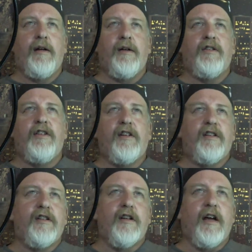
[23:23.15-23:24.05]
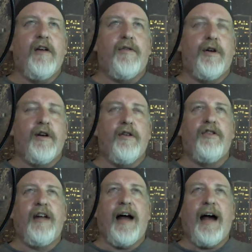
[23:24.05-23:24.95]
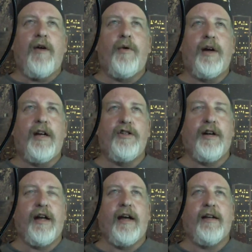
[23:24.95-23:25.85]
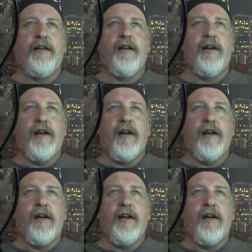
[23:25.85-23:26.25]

You see the slavery. You see the outrage in that.